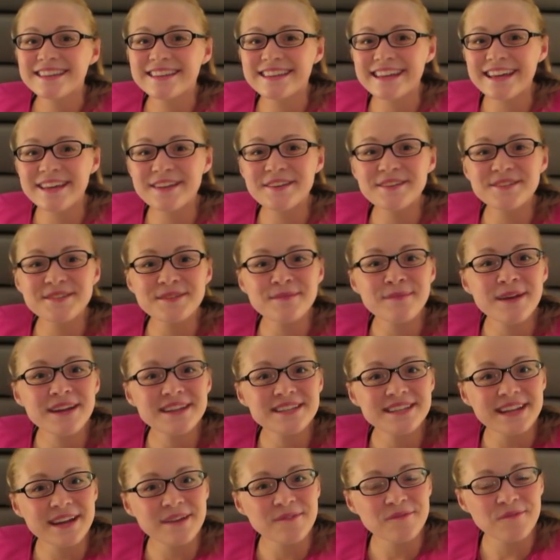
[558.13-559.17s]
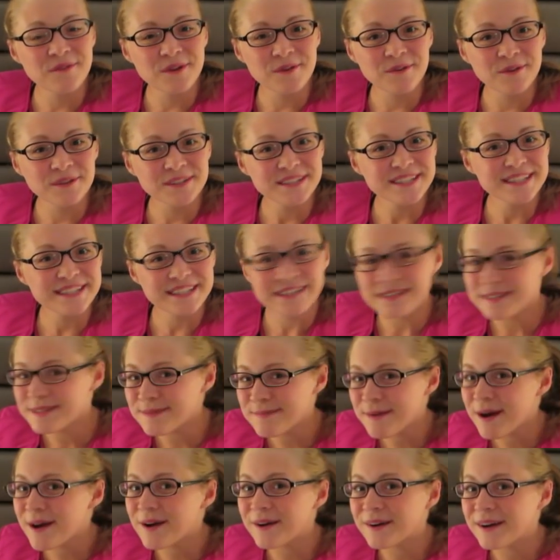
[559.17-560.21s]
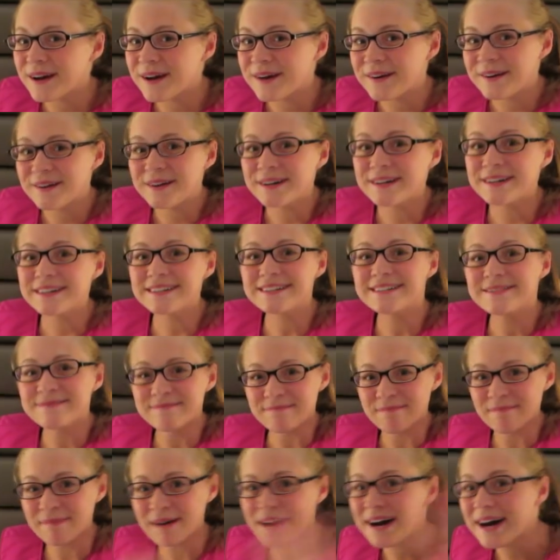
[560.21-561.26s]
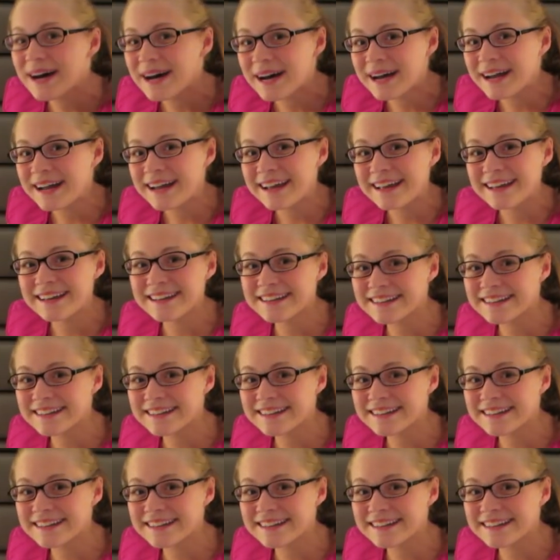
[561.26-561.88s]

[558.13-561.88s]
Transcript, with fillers: Thank you so much, and we will see you tomorrow. Bye.